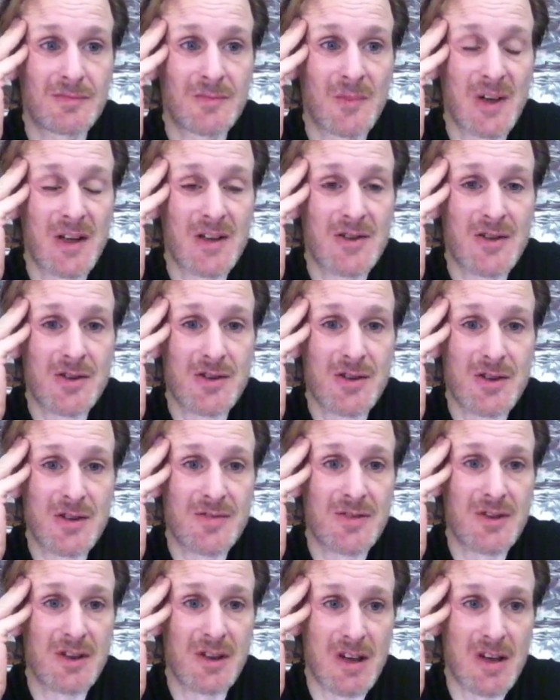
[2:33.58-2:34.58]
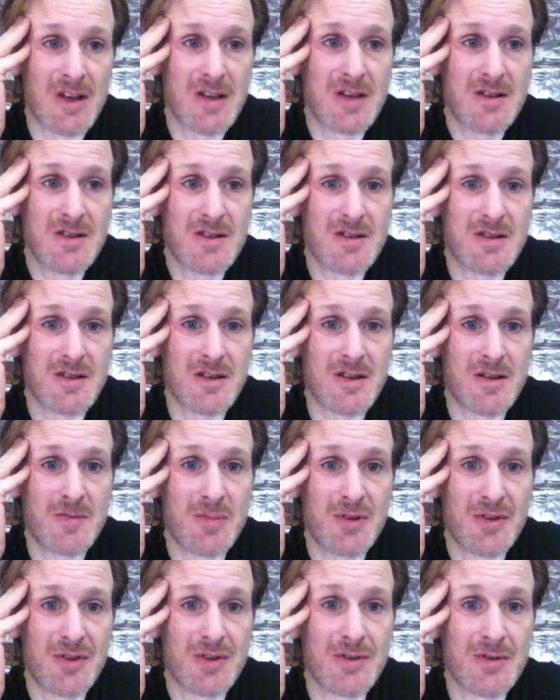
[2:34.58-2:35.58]
when I turned off the lights and I
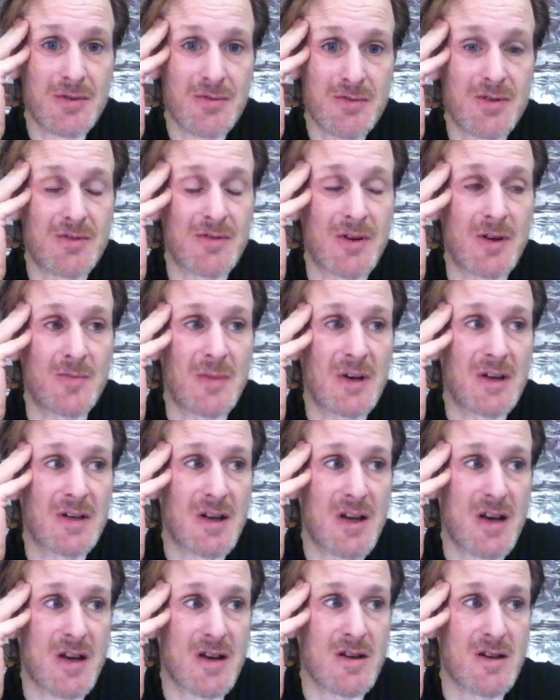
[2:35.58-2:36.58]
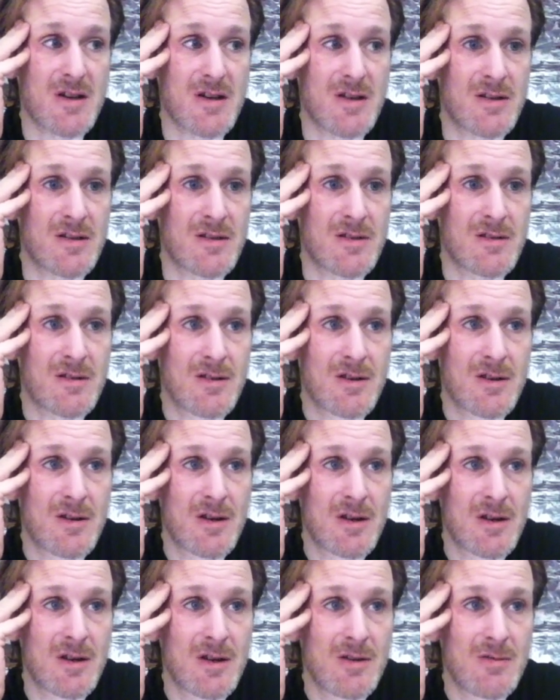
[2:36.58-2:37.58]
put the noose around my neck and
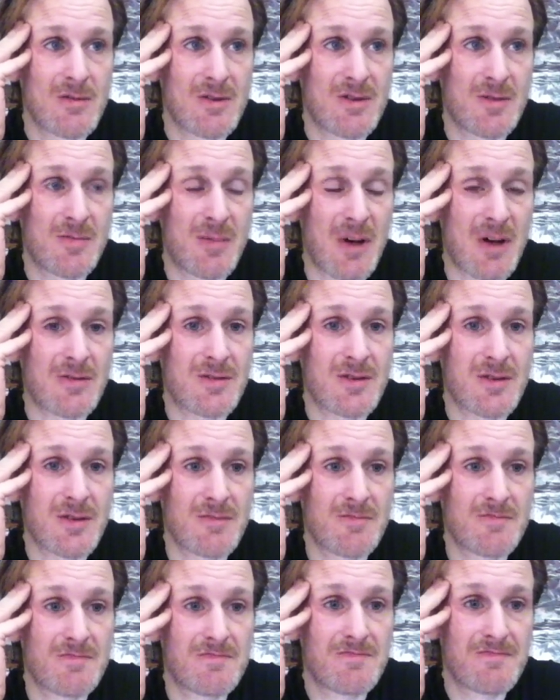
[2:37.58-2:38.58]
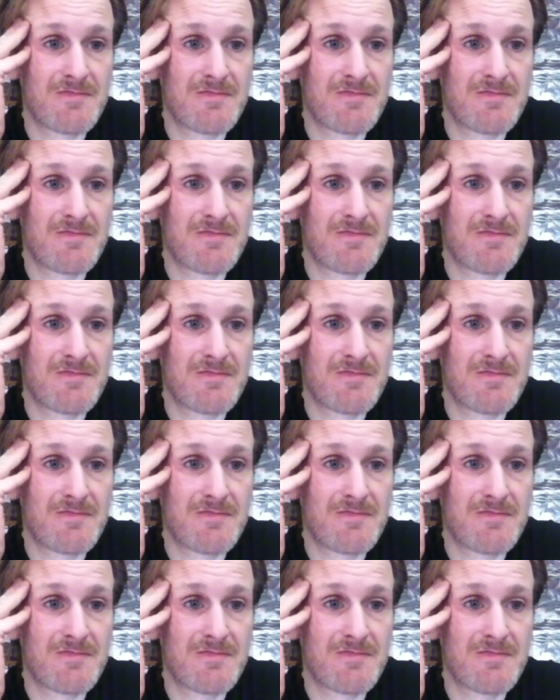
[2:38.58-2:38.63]
was about to